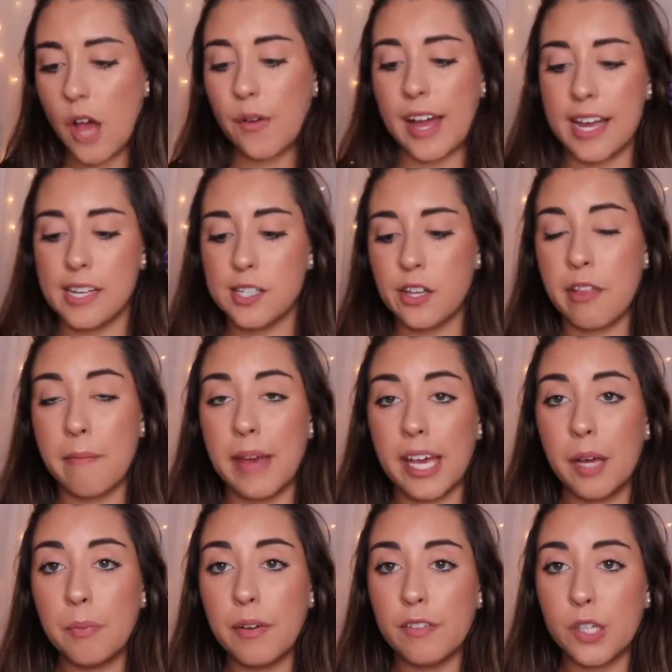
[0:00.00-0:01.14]
Okay, so the
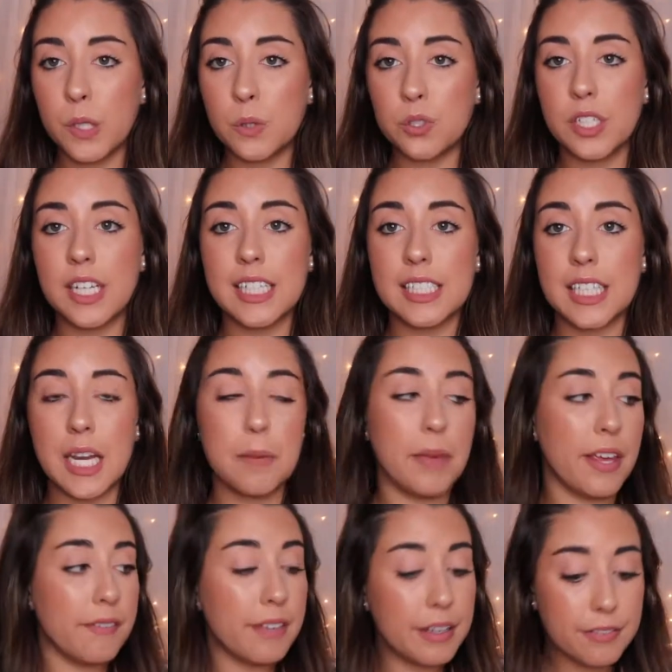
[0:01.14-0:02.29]
Makeup Revolution is going to
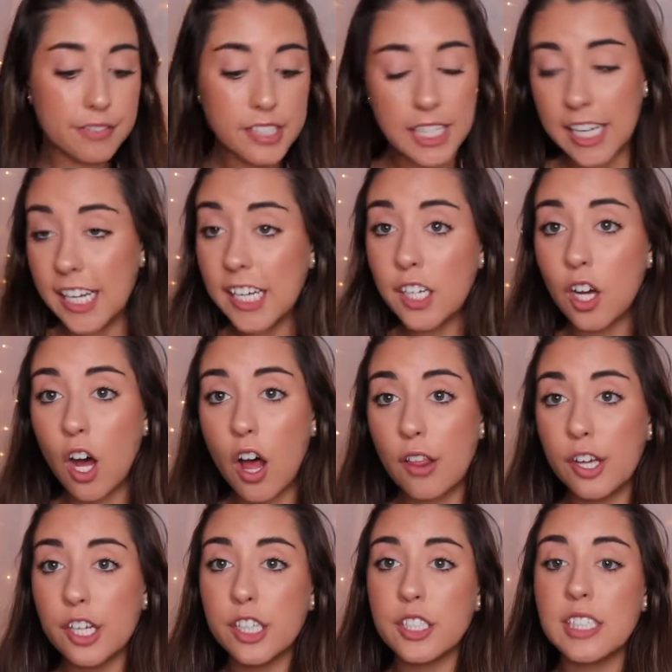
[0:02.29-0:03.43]
be
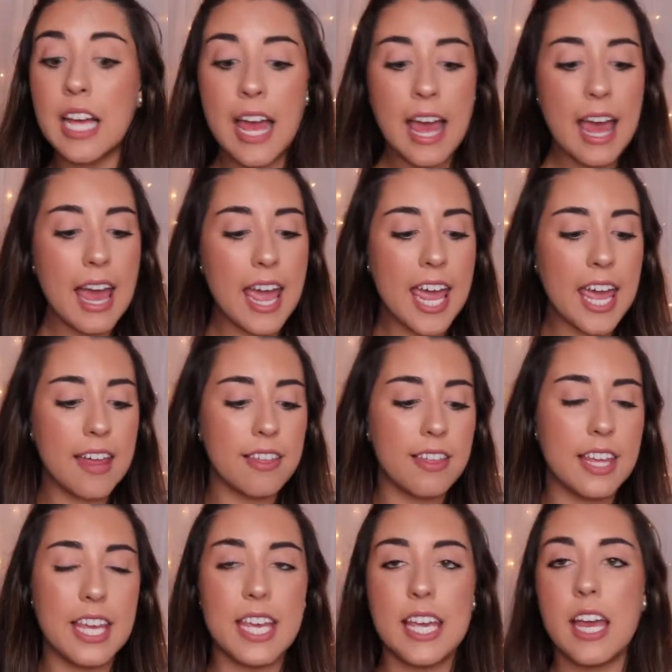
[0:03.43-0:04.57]
$15, and
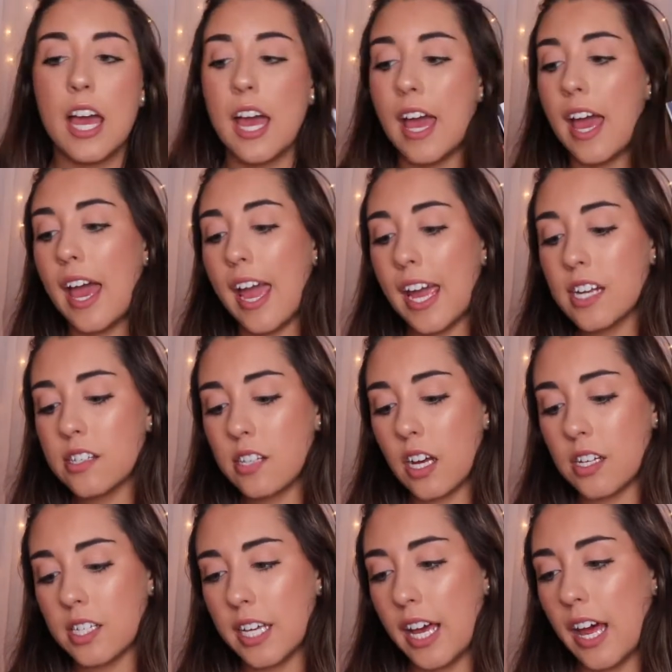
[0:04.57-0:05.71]
the
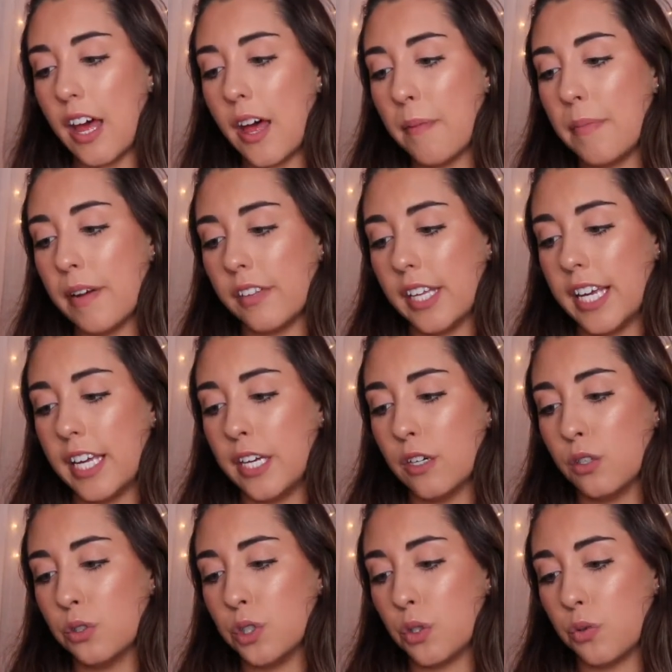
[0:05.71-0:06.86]
Anastasia Beverly
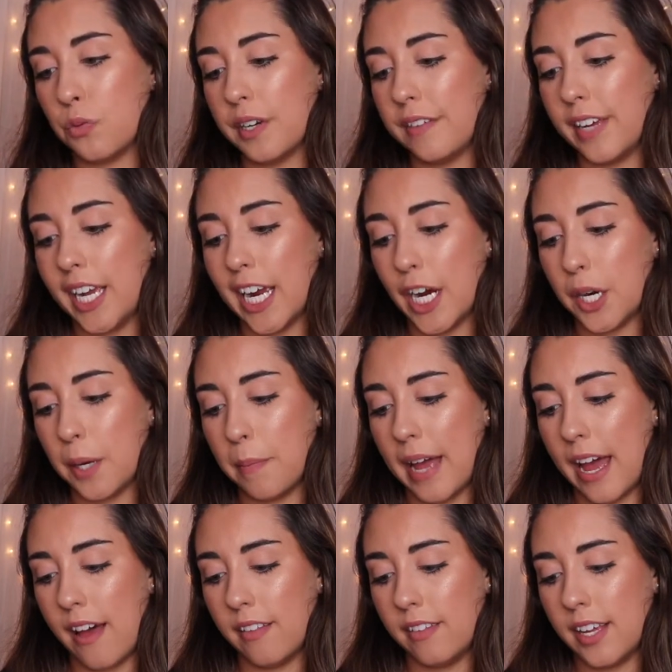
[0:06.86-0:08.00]
Hills Riviera
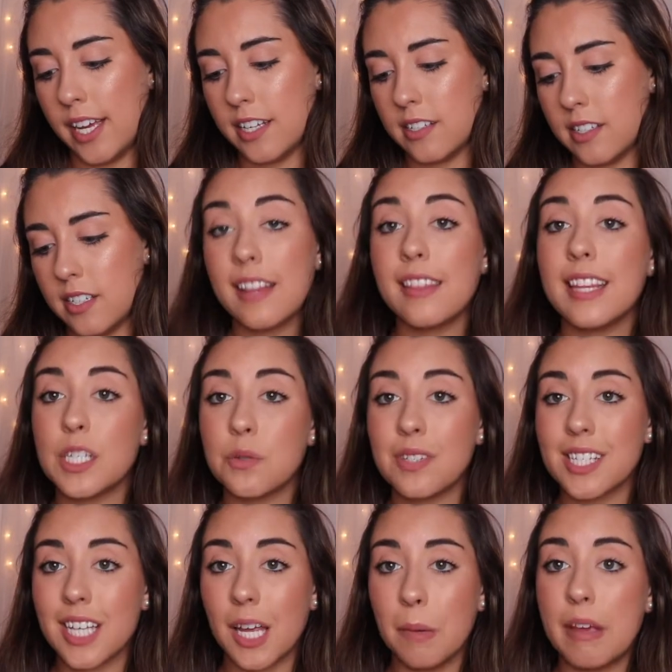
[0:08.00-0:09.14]
palette, this
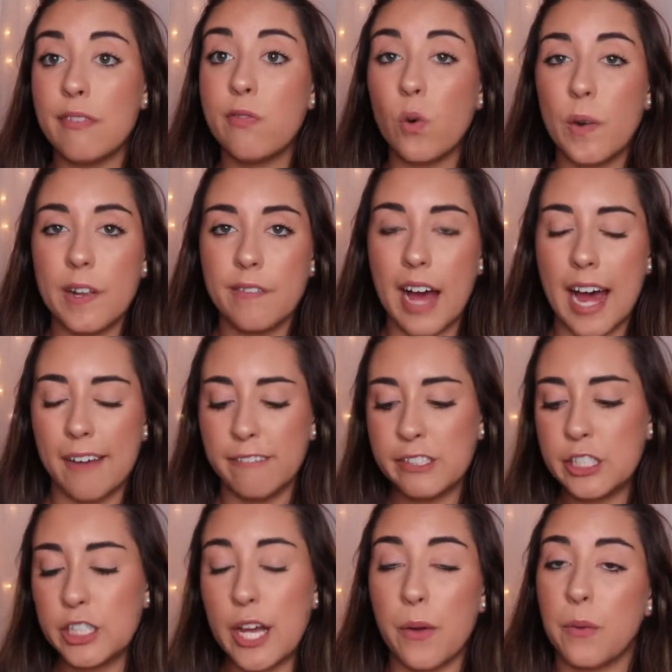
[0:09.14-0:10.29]
one's going to be $45.
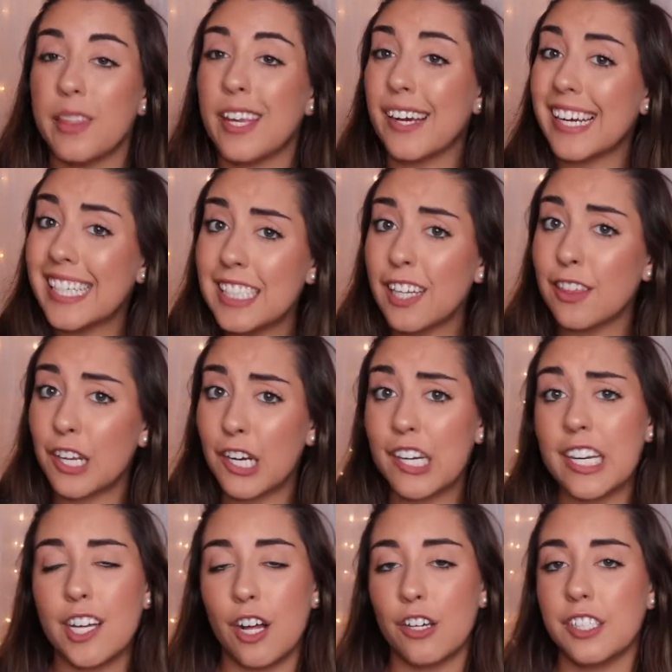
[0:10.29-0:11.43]
So there is a
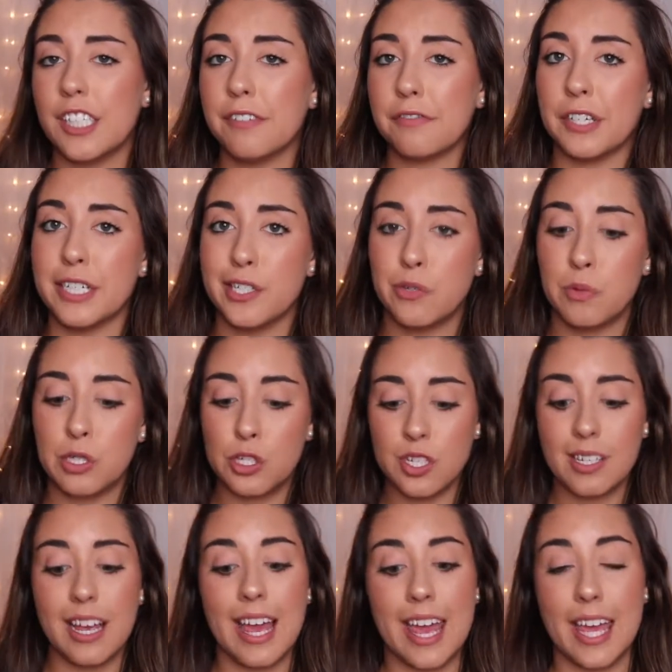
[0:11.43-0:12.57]
$30 difference, which
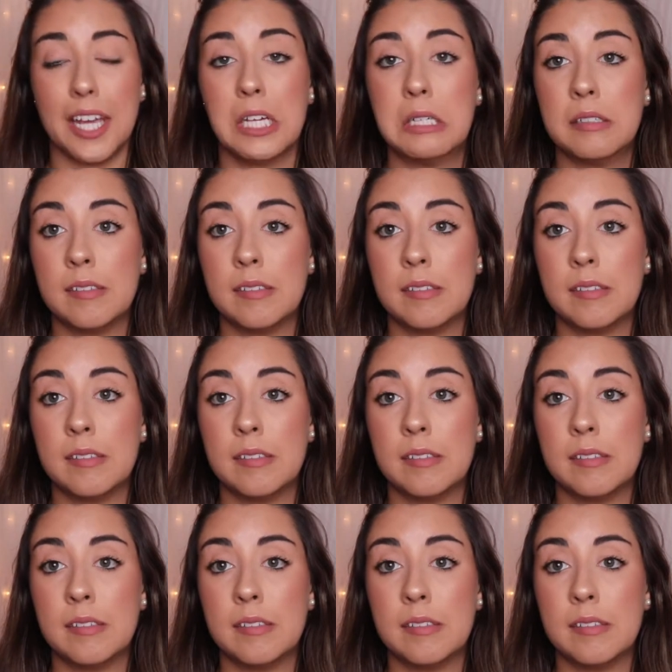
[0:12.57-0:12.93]
is a